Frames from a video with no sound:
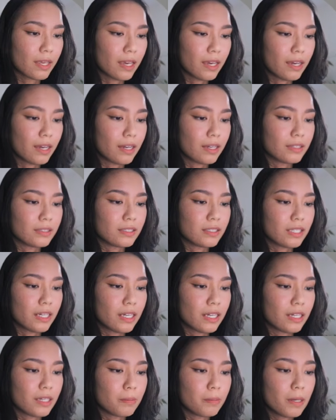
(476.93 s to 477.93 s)
and
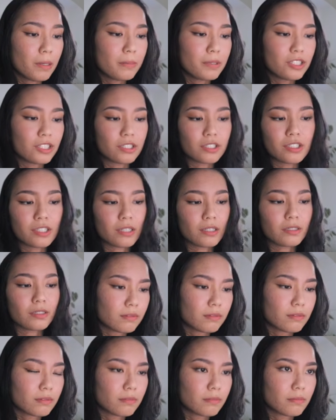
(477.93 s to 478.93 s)
a publishing
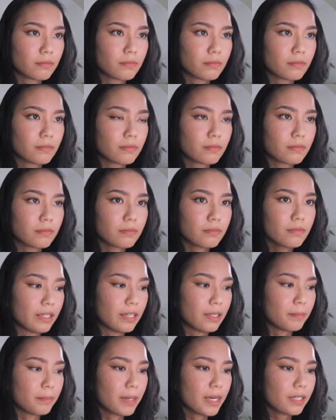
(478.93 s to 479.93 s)
checklist. And
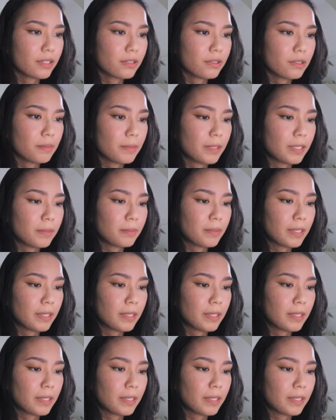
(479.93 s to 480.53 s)
then back on the main